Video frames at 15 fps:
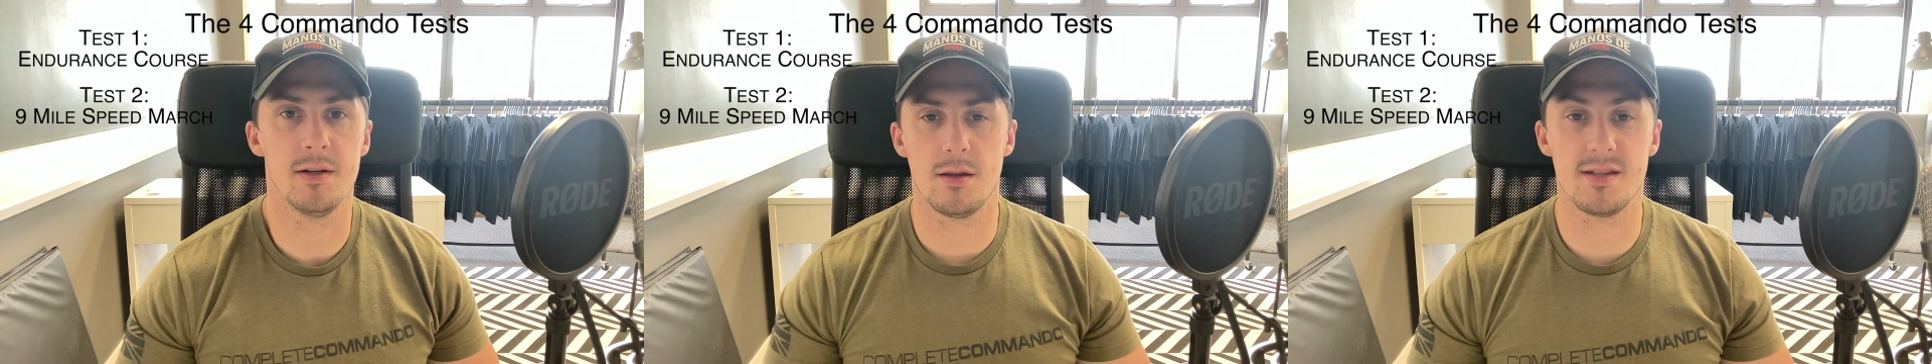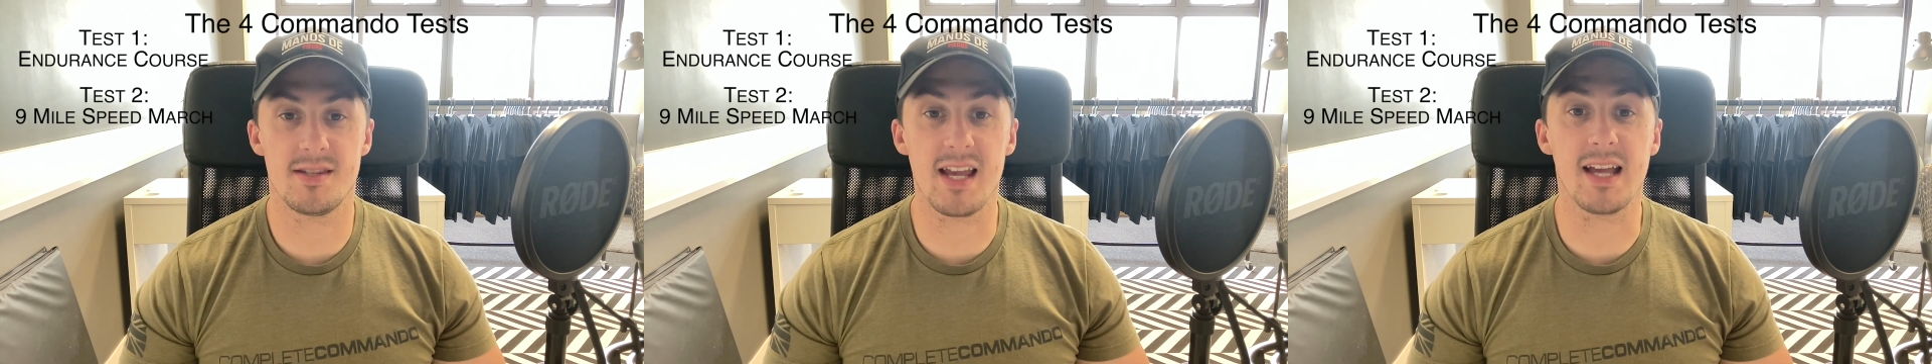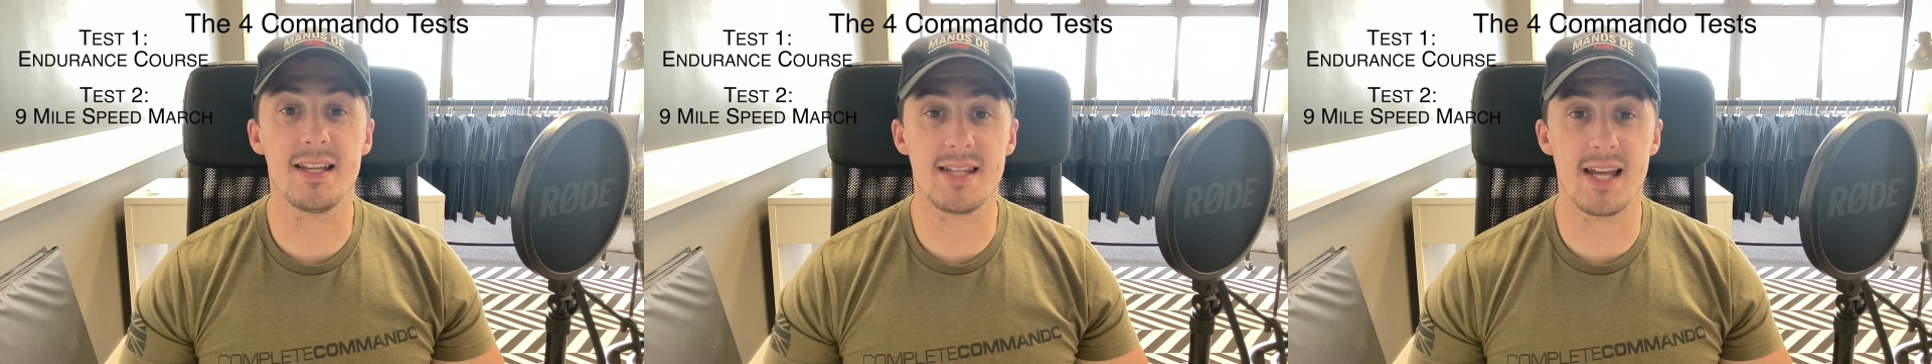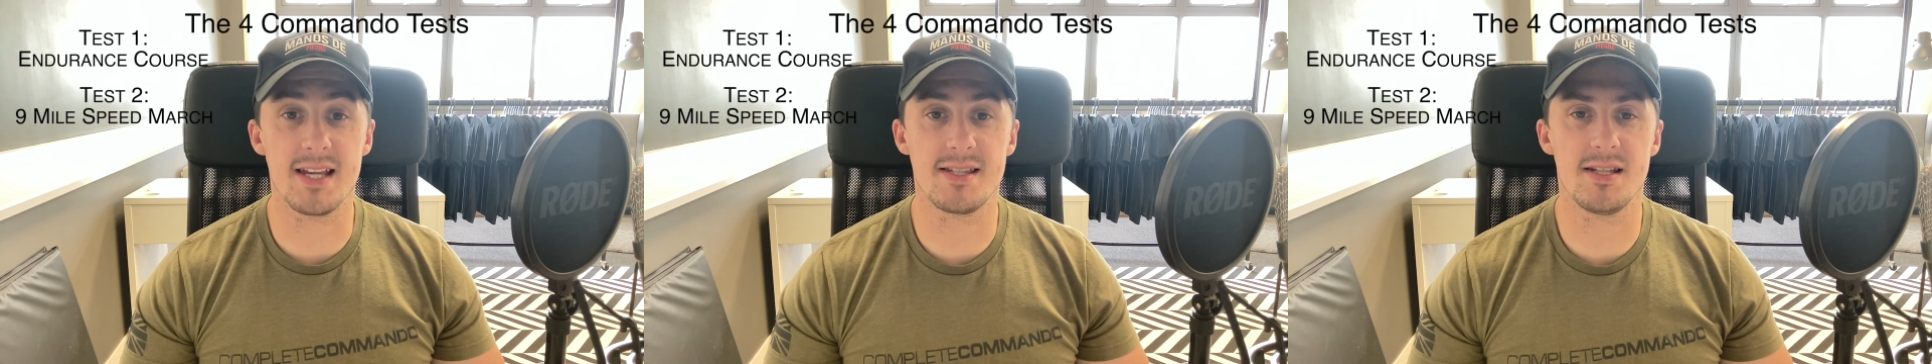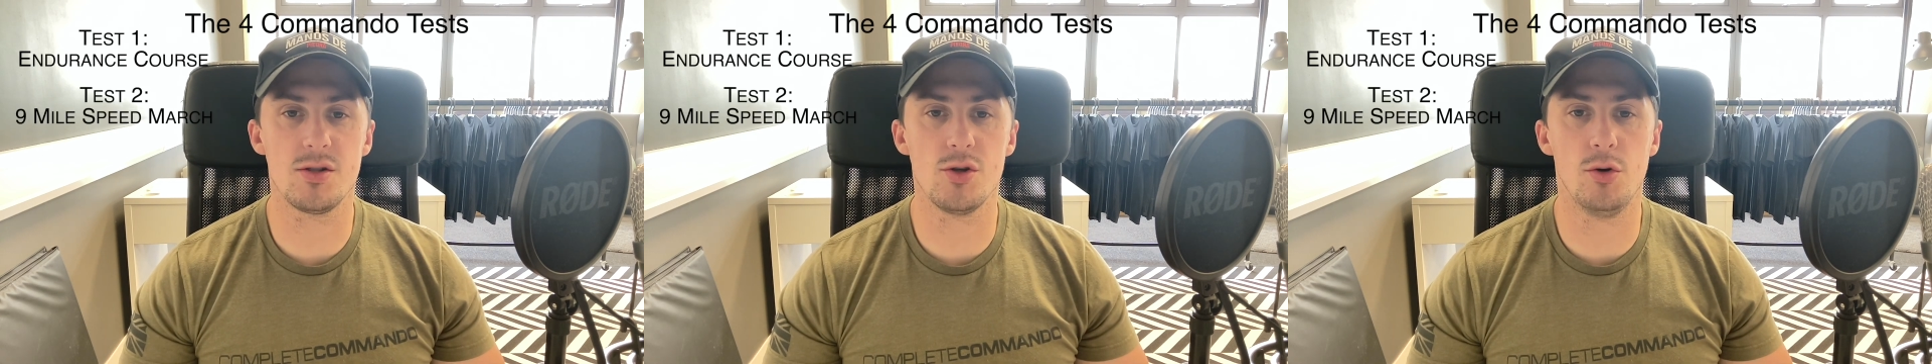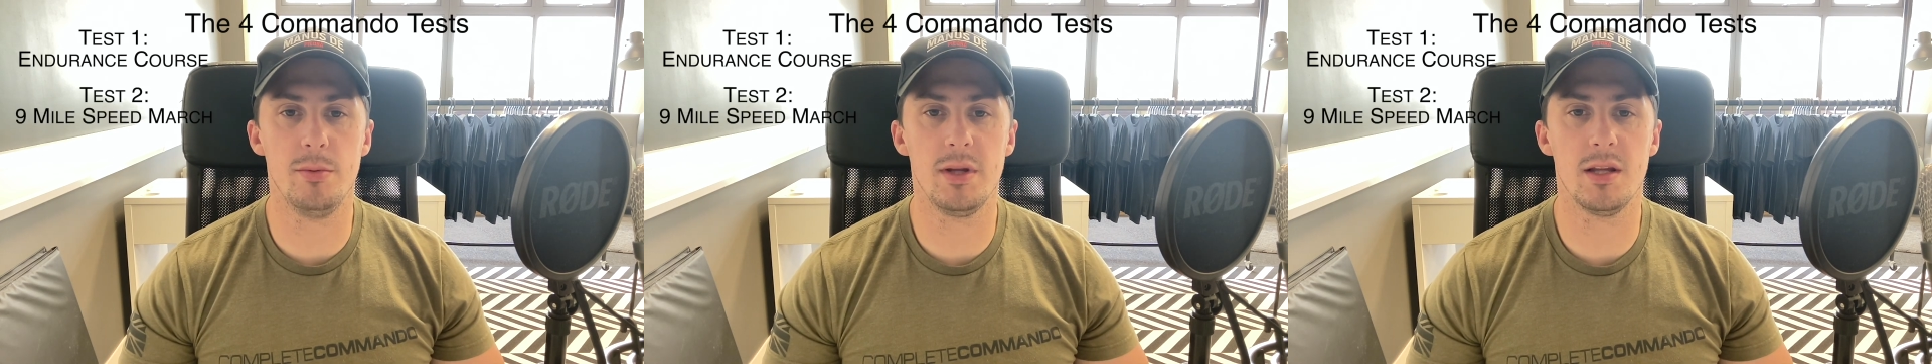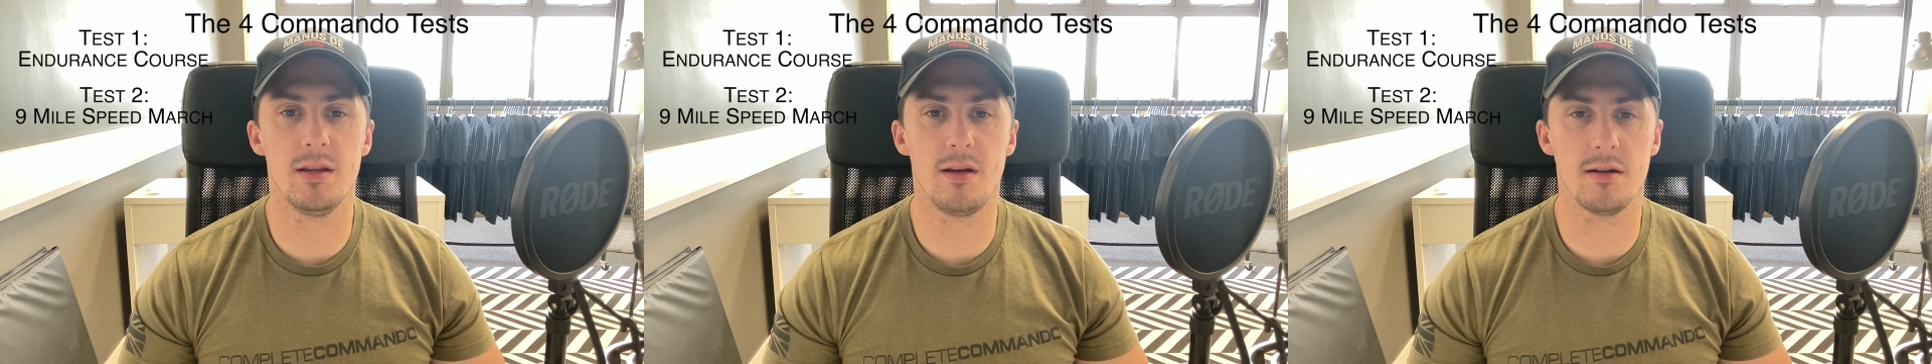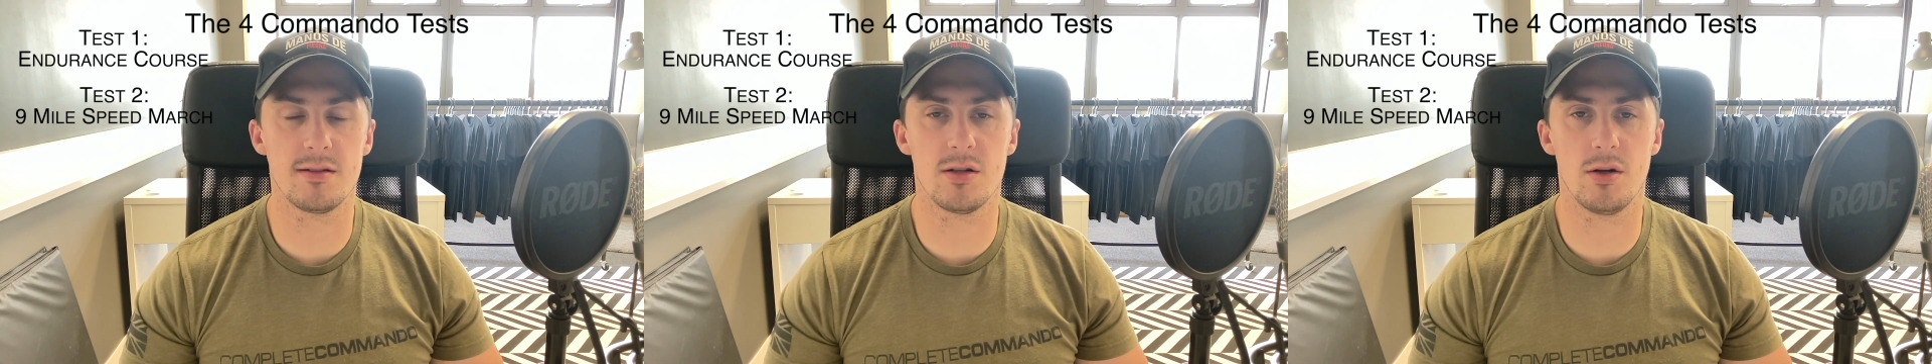The second test is normally
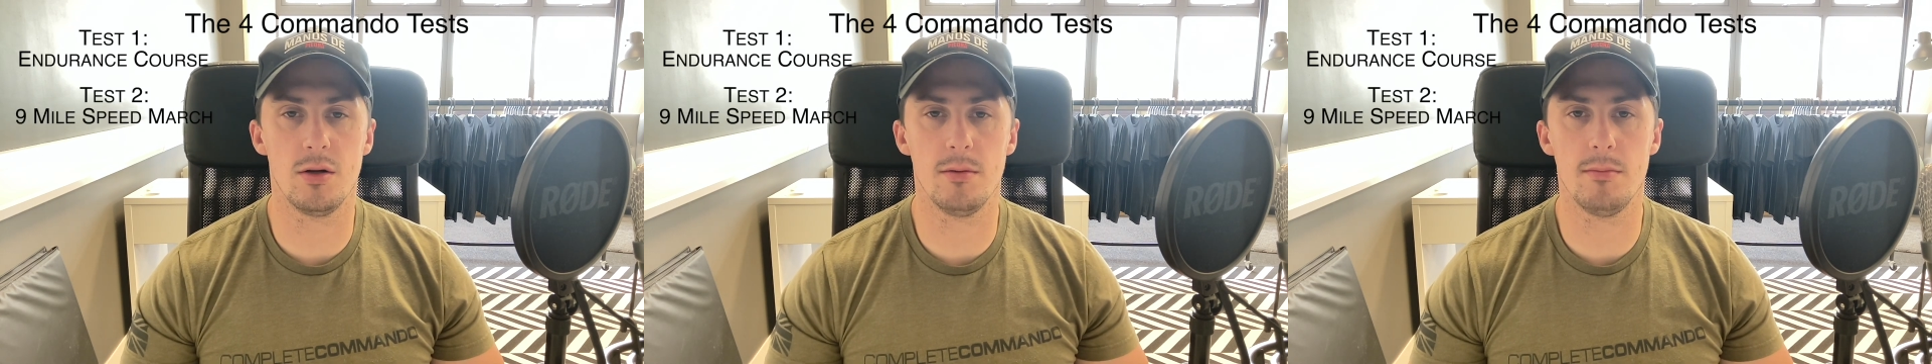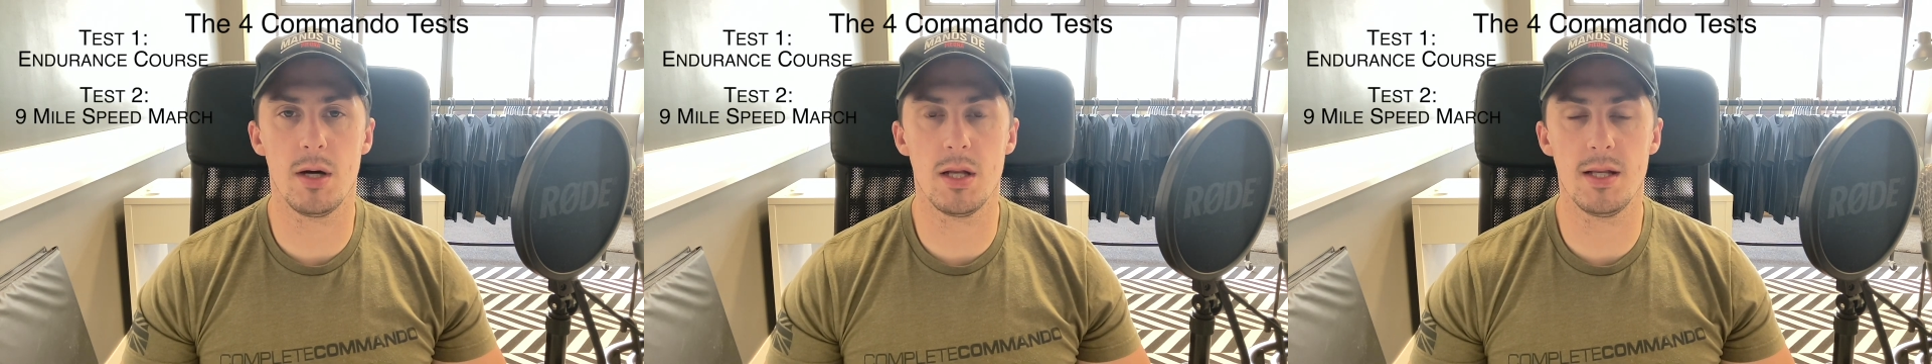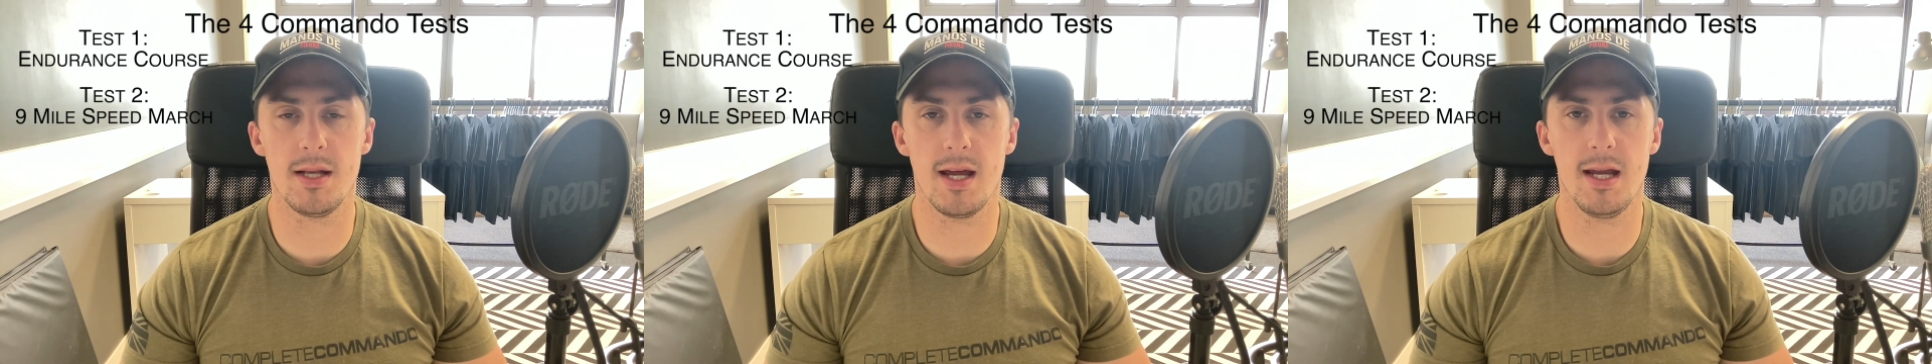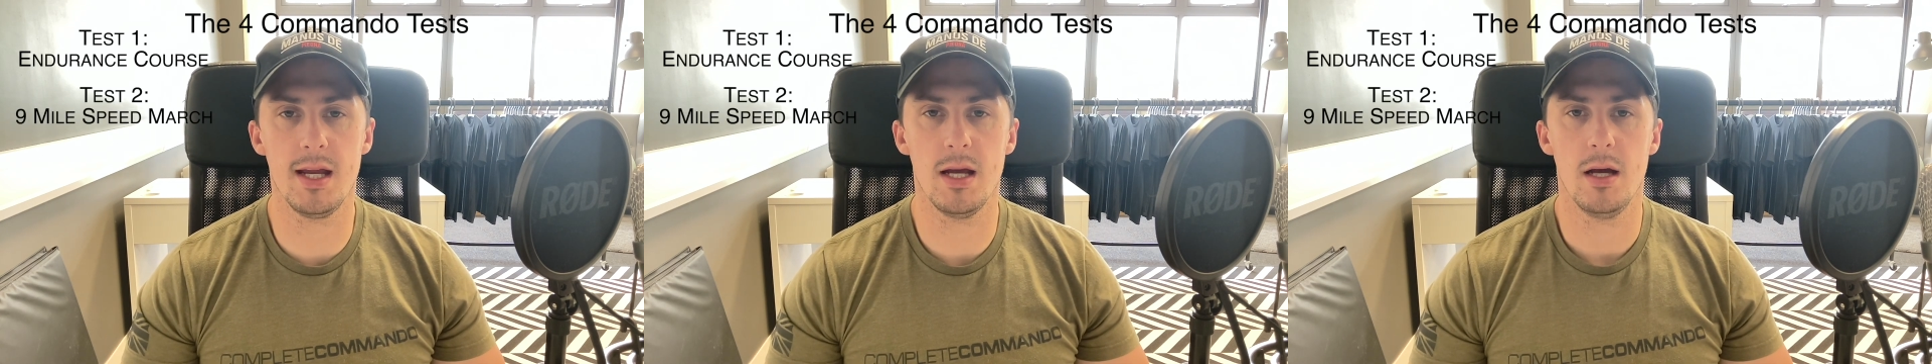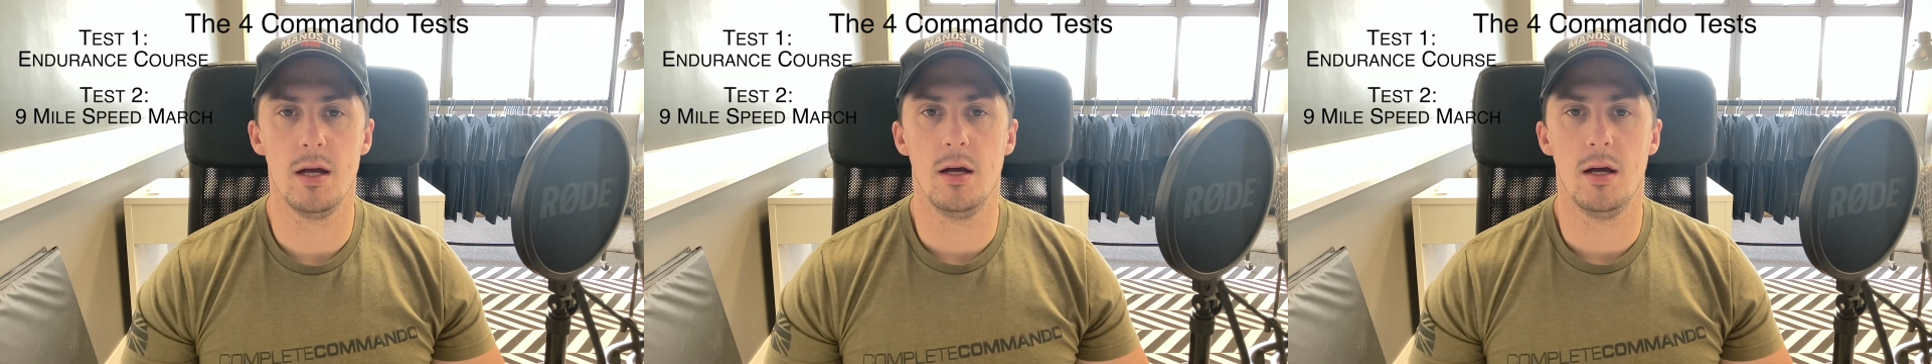conducted on a Monday.